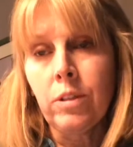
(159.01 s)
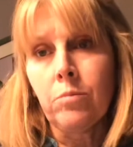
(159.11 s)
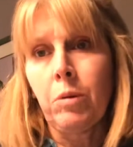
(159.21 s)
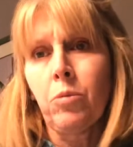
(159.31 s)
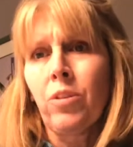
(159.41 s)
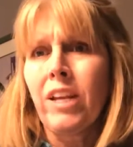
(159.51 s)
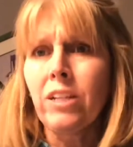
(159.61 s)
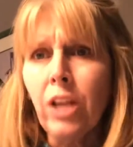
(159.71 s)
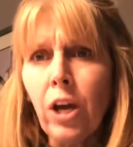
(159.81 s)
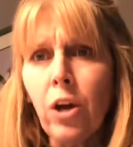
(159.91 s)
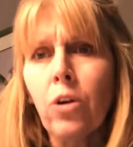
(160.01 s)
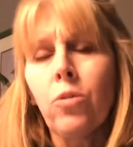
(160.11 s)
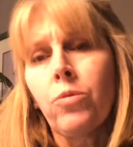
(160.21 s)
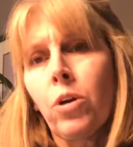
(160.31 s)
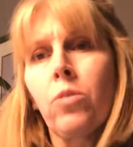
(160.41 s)
And people were like,
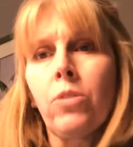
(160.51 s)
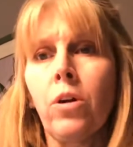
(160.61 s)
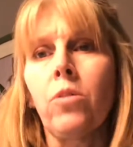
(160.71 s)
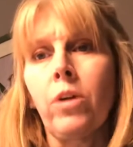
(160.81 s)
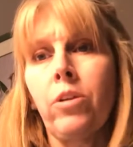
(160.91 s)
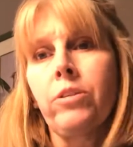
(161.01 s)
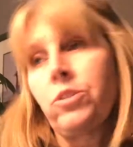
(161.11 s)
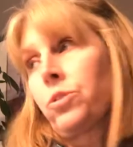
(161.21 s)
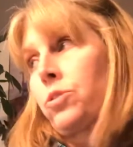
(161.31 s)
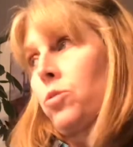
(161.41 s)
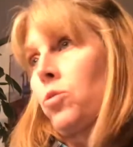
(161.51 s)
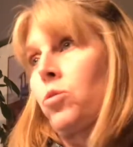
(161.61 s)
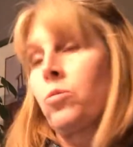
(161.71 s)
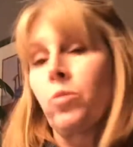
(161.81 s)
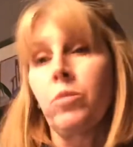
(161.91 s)
no, 100 years
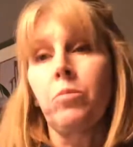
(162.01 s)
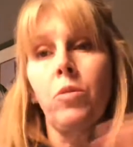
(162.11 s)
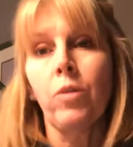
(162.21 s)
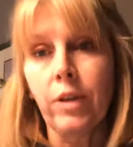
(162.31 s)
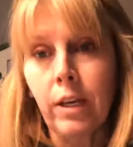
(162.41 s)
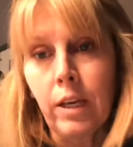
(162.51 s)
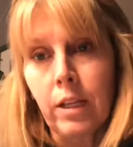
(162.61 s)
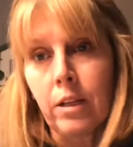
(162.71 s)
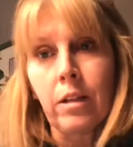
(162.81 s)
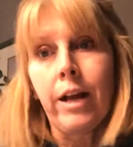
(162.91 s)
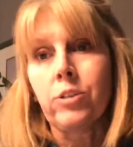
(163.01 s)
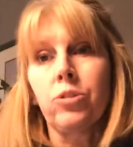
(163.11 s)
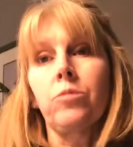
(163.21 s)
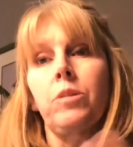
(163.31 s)
old wouldn't be working in the classroom.